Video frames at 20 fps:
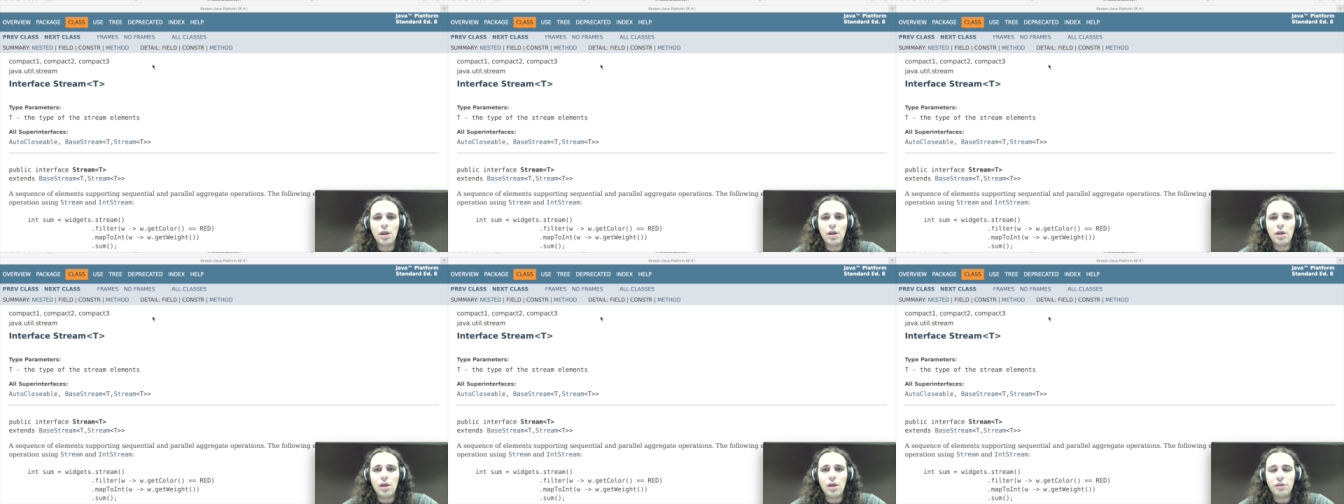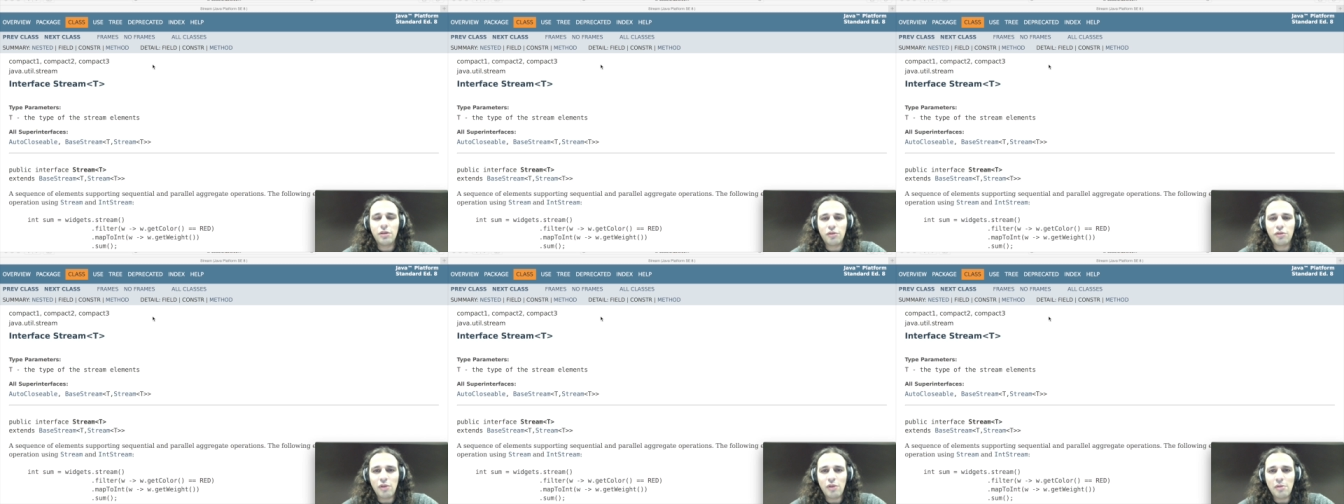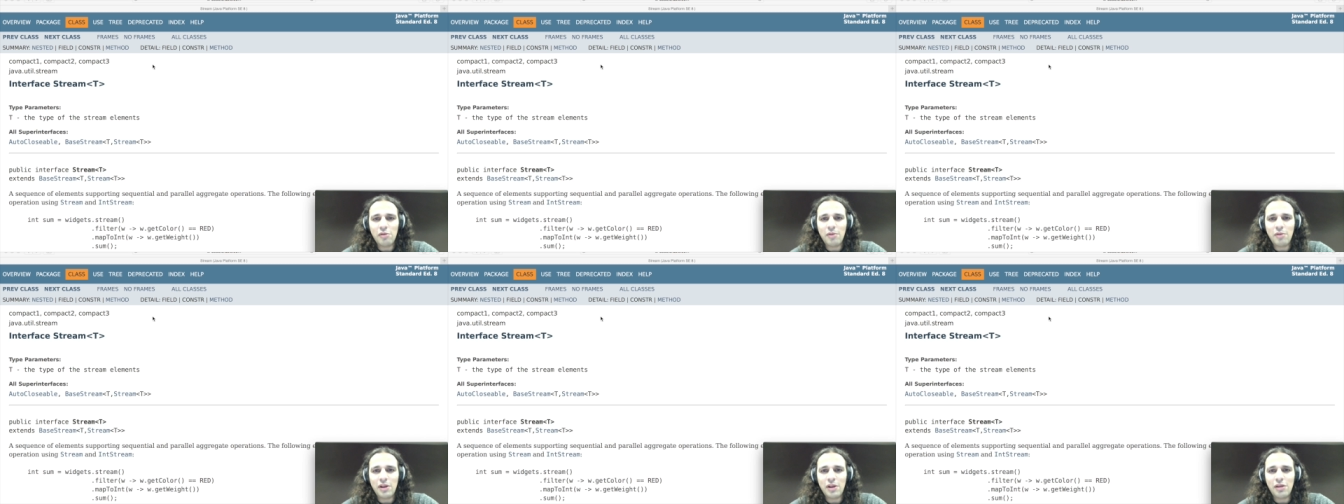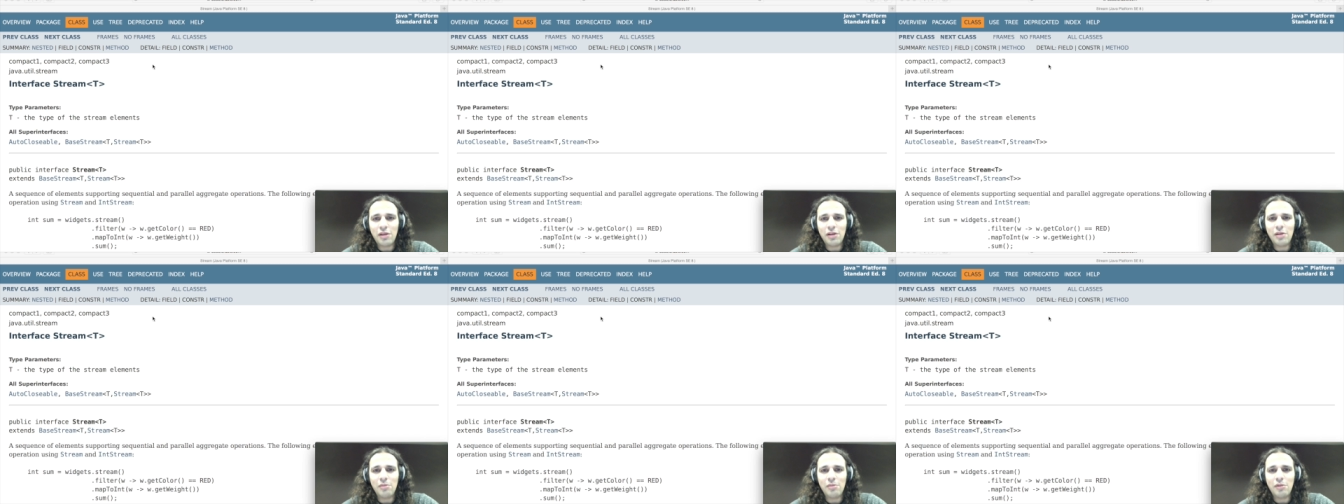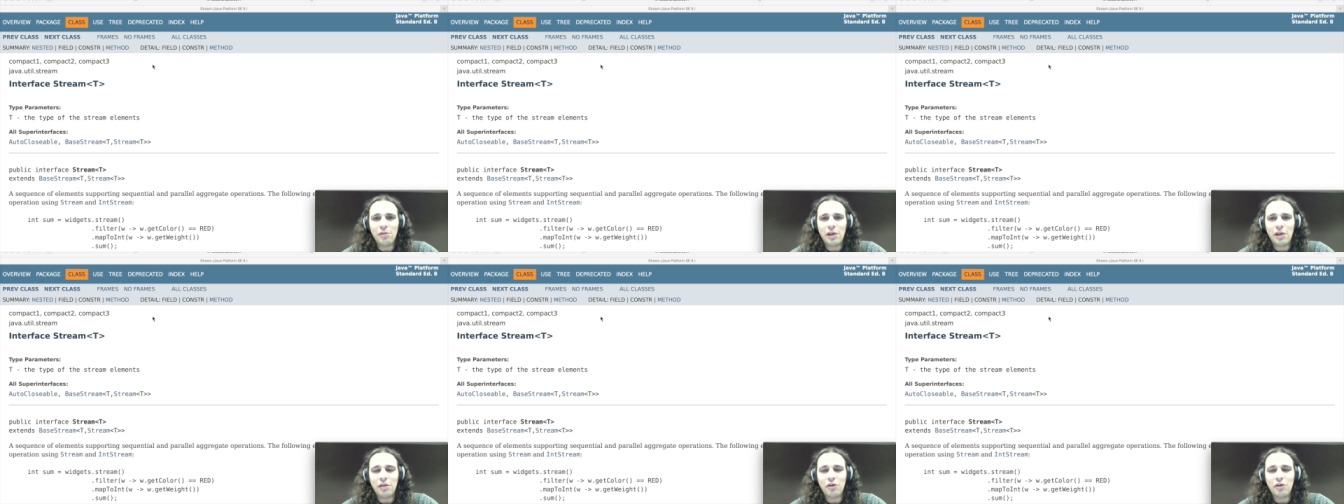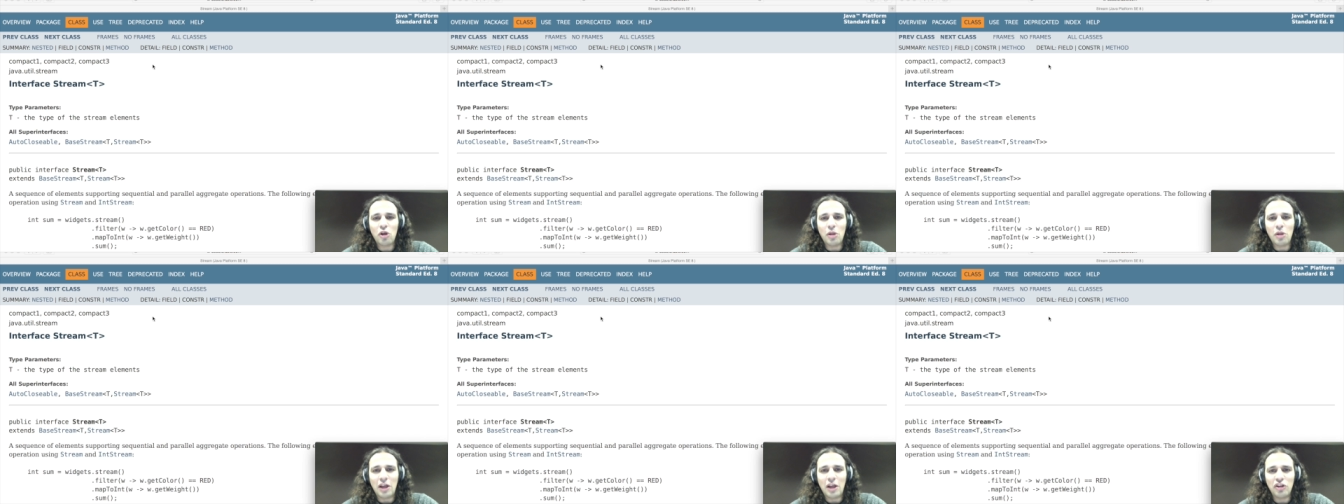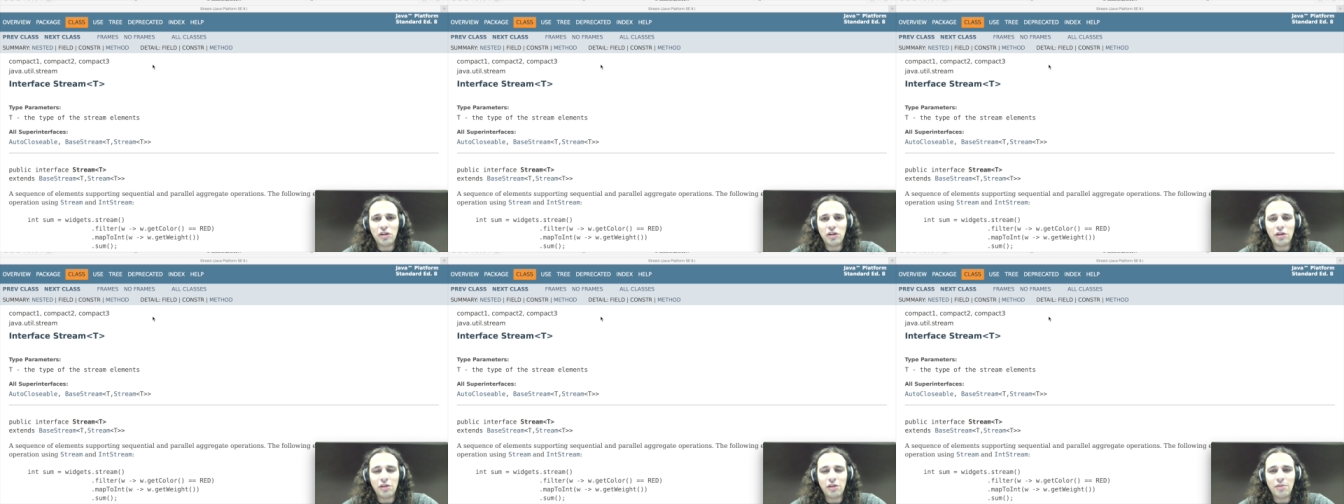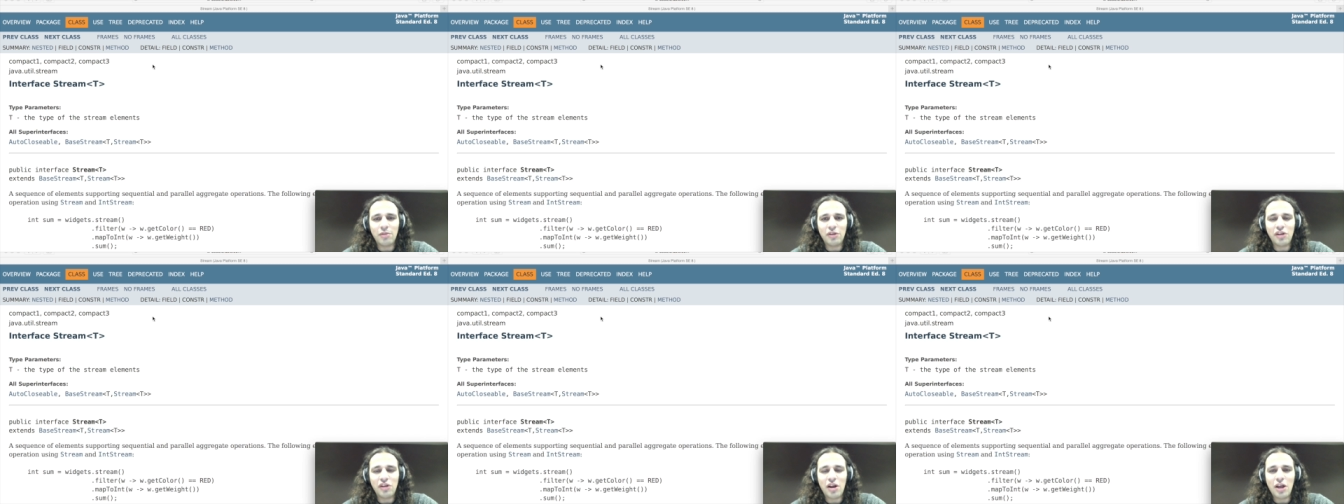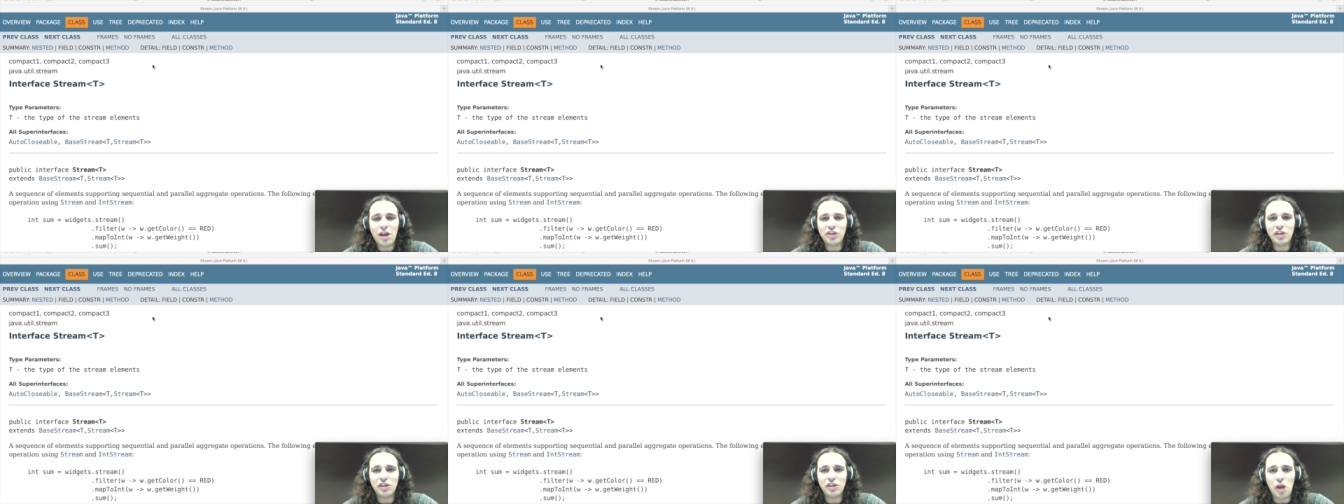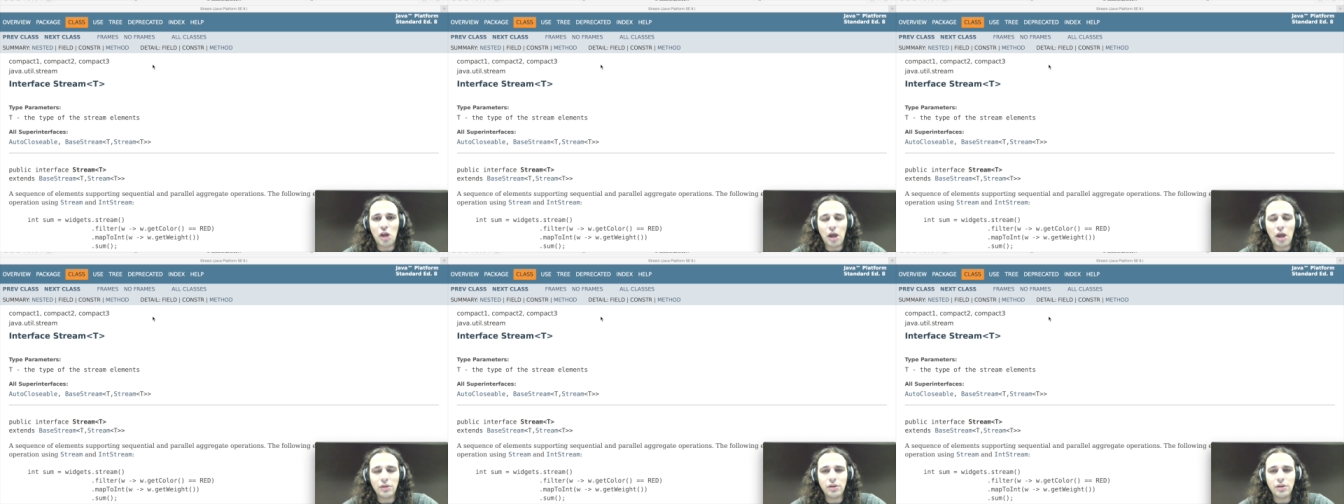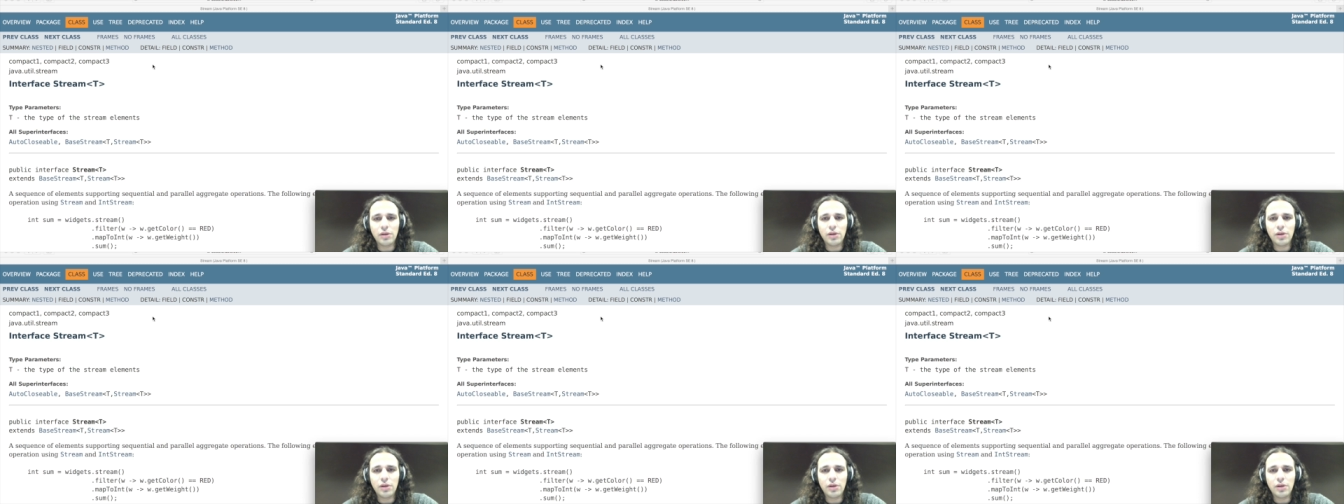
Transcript: Streams might seem as collections, but they're actually not.